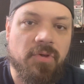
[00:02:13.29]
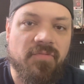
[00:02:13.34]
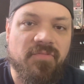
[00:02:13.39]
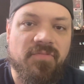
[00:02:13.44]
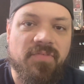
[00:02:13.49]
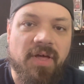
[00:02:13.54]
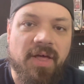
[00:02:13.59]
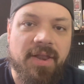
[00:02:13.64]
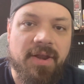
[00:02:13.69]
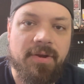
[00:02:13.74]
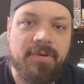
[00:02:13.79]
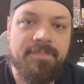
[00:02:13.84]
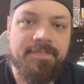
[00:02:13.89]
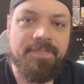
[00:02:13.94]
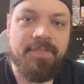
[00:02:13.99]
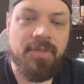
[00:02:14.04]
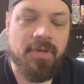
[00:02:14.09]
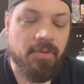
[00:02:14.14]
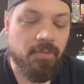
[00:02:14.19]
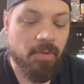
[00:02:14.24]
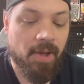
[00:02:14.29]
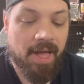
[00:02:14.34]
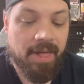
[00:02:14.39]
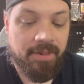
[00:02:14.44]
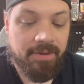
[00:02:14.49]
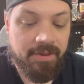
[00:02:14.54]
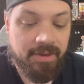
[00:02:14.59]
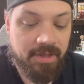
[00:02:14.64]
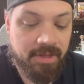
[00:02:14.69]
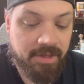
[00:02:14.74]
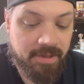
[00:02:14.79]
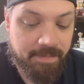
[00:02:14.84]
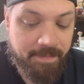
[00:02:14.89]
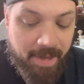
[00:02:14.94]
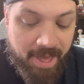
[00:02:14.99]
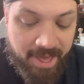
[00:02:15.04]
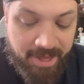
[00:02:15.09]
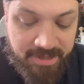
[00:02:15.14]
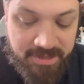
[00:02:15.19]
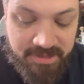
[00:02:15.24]
fun around the
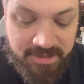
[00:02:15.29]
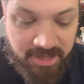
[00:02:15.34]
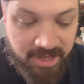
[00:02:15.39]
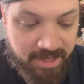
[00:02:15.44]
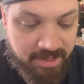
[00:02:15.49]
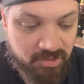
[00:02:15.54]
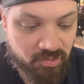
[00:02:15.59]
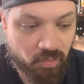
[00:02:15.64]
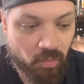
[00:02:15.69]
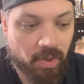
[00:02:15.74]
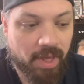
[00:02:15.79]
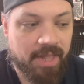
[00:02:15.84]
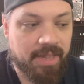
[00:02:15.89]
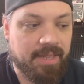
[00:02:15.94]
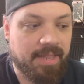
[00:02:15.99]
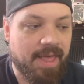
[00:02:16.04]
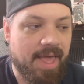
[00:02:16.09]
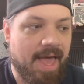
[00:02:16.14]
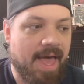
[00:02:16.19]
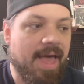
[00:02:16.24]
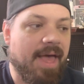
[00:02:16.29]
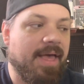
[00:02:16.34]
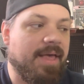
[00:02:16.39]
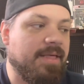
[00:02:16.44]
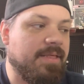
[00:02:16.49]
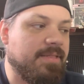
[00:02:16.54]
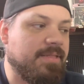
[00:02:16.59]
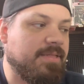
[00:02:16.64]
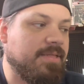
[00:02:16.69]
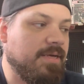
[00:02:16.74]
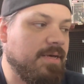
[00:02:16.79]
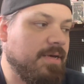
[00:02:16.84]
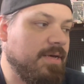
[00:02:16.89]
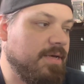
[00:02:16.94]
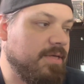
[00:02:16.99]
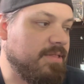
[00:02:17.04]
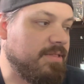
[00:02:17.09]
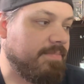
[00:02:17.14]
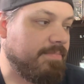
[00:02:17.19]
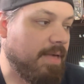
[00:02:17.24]
packs, as well as
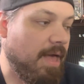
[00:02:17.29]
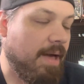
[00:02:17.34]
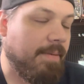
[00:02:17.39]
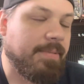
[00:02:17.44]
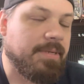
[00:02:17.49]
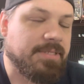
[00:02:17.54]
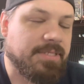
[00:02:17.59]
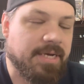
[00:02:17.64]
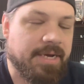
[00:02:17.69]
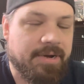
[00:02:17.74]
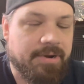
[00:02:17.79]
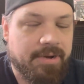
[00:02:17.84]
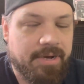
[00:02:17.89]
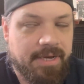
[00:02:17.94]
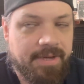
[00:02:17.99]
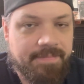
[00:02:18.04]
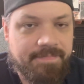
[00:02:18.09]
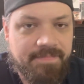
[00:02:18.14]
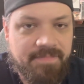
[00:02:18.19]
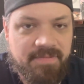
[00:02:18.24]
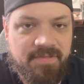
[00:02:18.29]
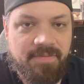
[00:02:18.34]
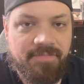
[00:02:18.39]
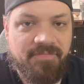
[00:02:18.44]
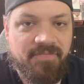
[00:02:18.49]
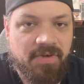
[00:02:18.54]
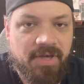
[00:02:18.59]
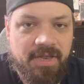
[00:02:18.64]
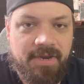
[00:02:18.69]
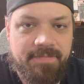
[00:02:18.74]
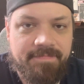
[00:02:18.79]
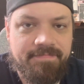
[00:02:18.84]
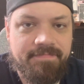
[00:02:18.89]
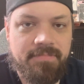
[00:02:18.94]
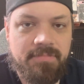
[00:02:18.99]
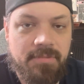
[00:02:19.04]
some commentary, some fun,